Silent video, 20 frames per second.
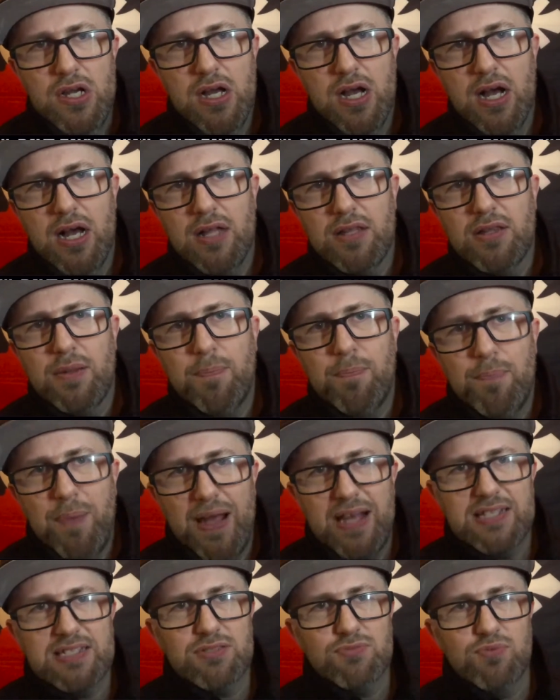The
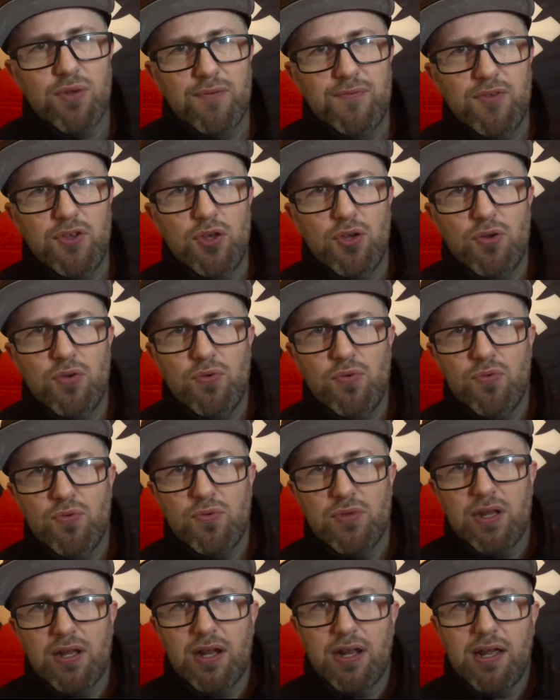best review
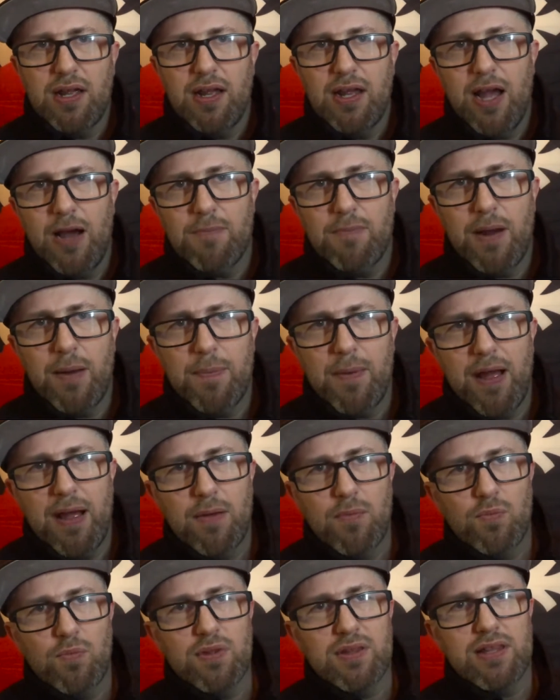that I can come up
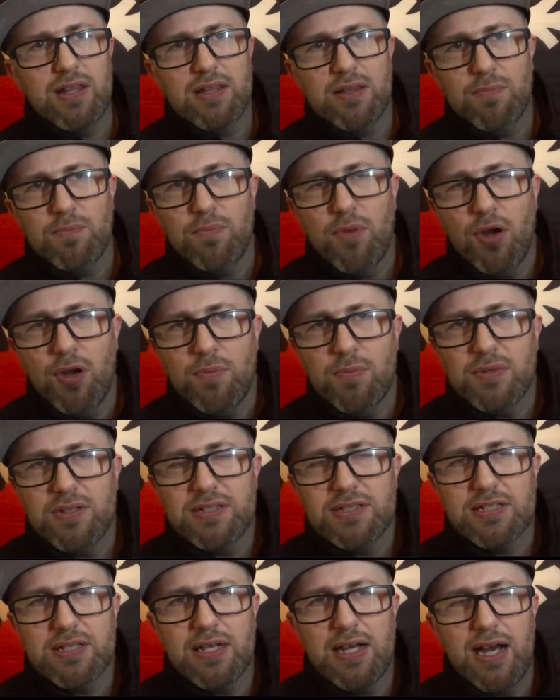with at the
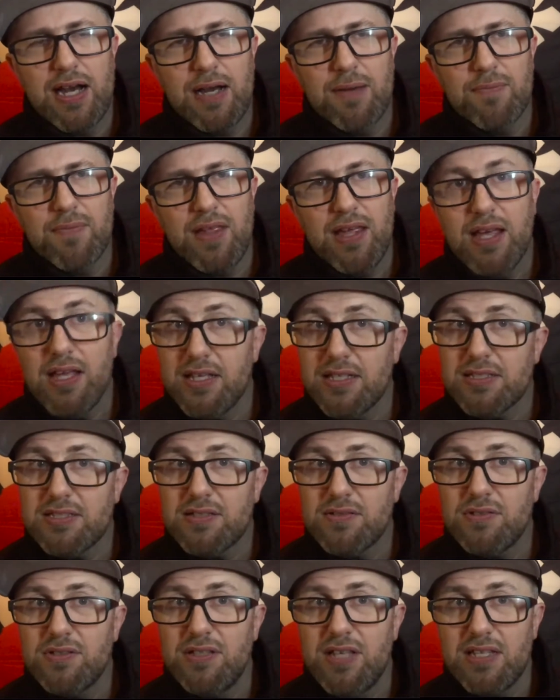moment
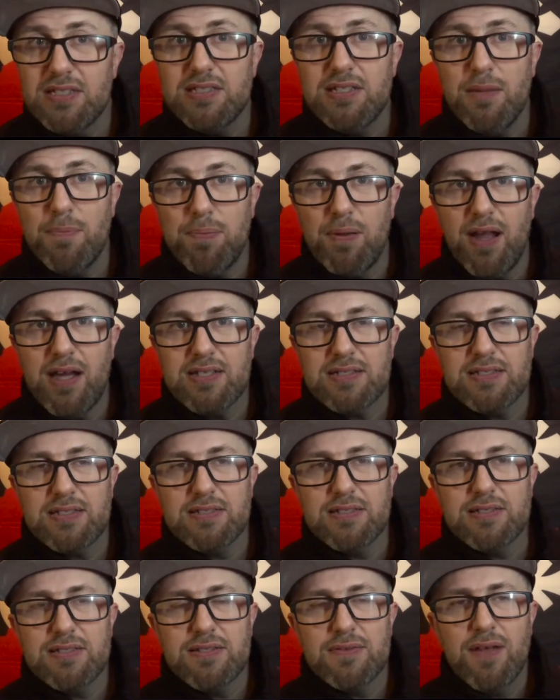is Disney
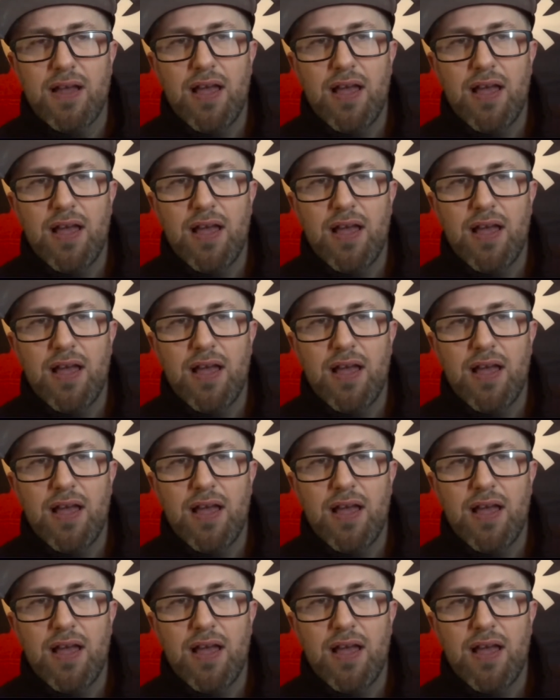Plus's